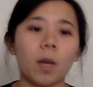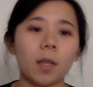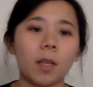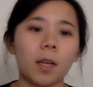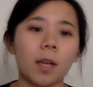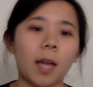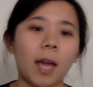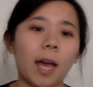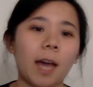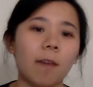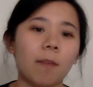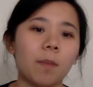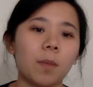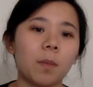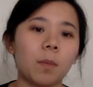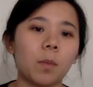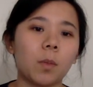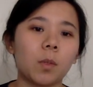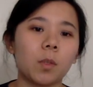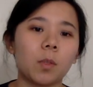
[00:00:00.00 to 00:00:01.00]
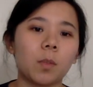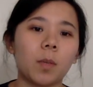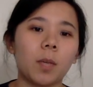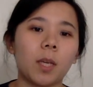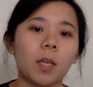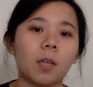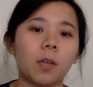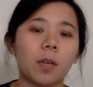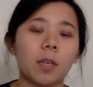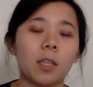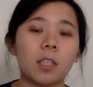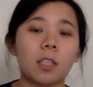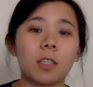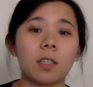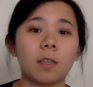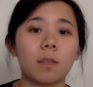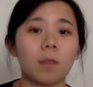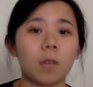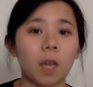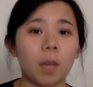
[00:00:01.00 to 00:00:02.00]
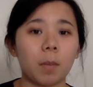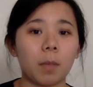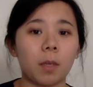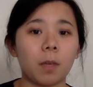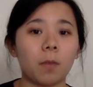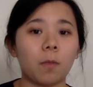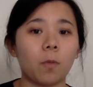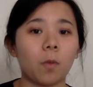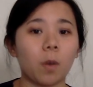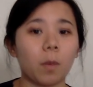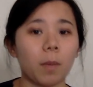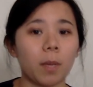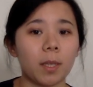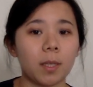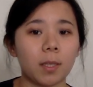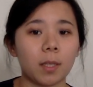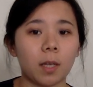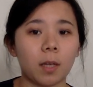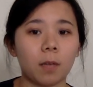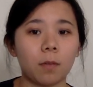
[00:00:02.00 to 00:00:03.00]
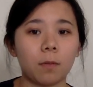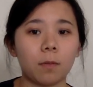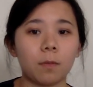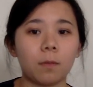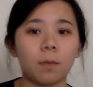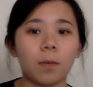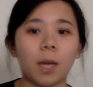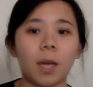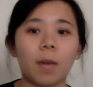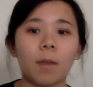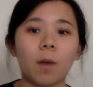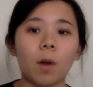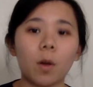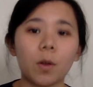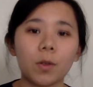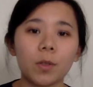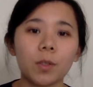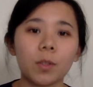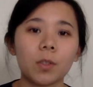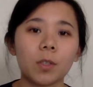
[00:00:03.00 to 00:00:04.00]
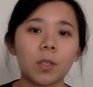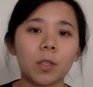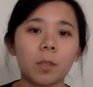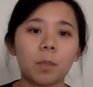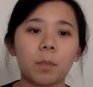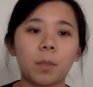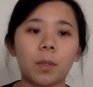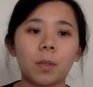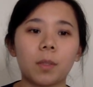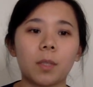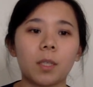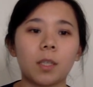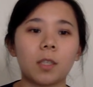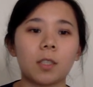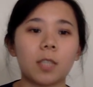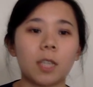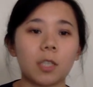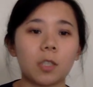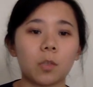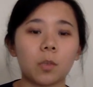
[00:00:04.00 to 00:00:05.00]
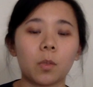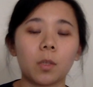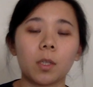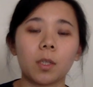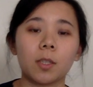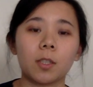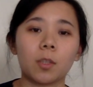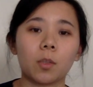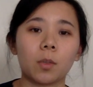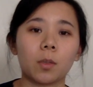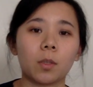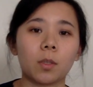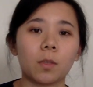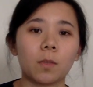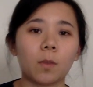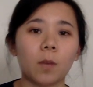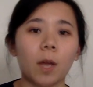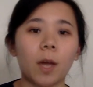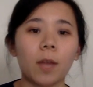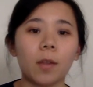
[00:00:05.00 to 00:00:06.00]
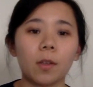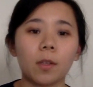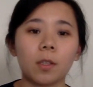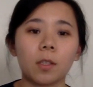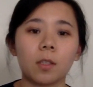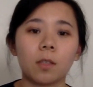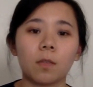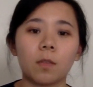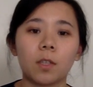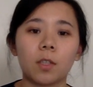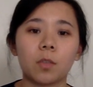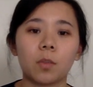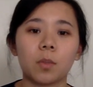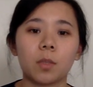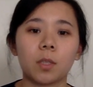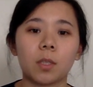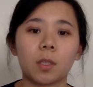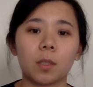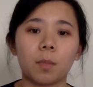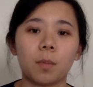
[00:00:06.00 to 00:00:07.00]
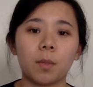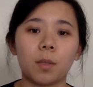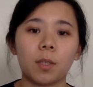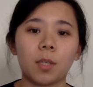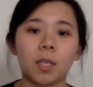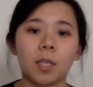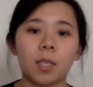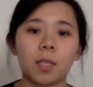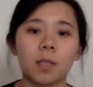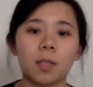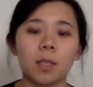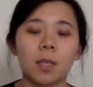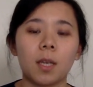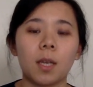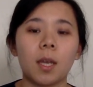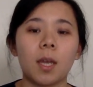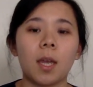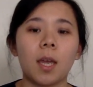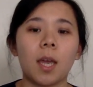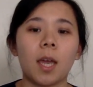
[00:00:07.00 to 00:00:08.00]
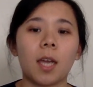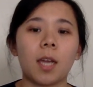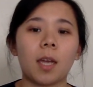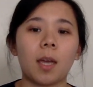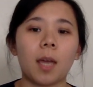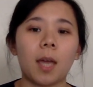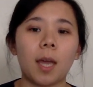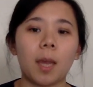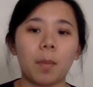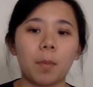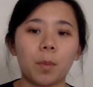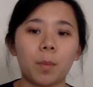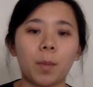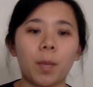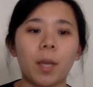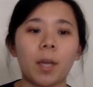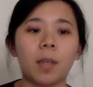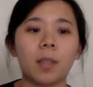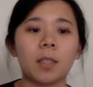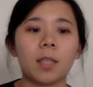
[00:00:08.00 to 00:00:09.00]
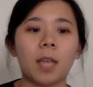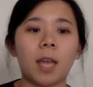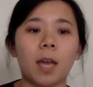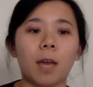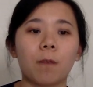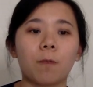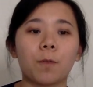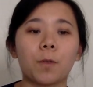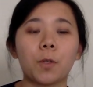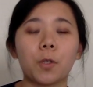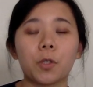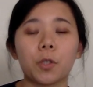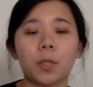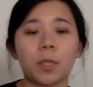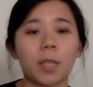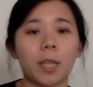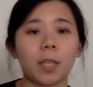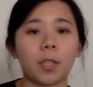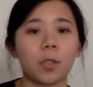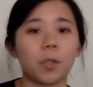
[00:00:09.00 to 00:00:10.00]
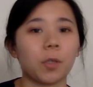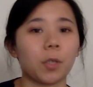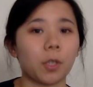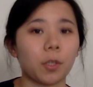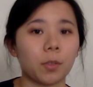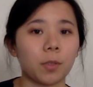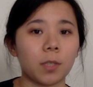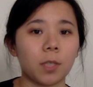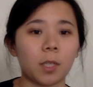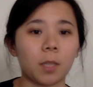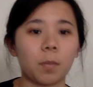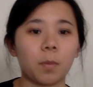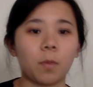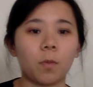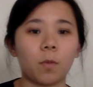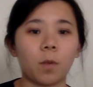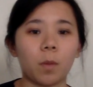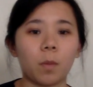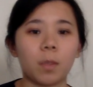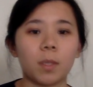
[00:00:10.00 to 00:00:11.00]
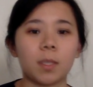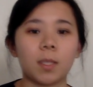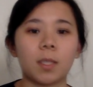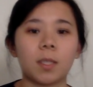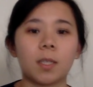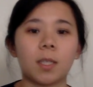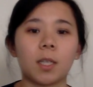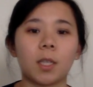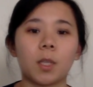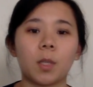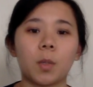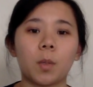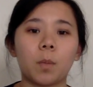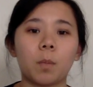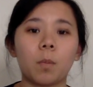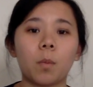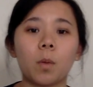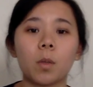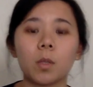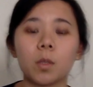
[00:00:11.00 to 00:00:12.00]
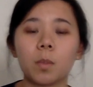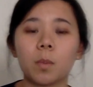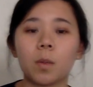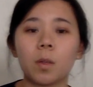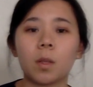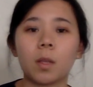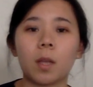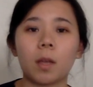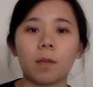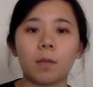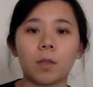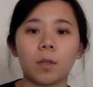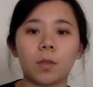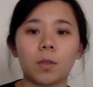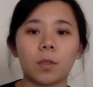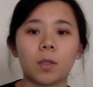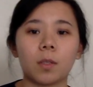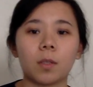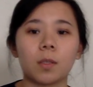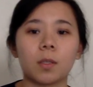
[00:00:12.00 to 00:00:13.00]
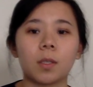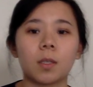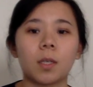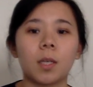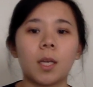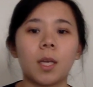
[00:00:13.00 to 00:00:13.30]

there have been multiple iterations of Nami for myself, I've also started building gestural controllers for other individuals and communities, and am preparing to have future electroacoustic performances include multiple glove users,